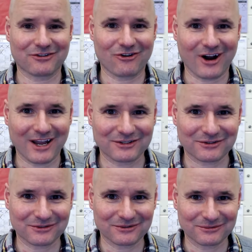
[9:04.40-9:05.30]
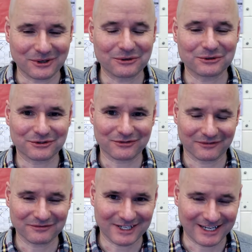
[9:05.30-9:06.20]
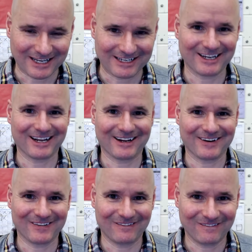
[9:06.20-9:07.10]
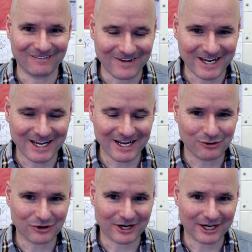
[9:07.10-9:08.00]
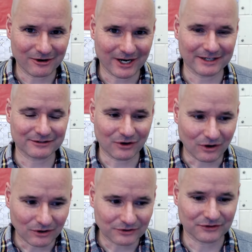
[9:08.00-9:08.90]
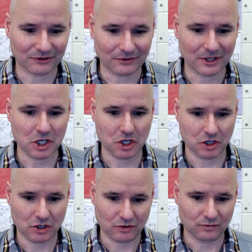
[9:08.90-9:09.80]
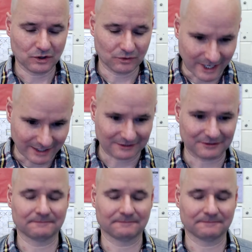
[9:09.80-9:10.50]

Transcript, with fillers: Christ rose from the dead, we who are in Christ also will rise.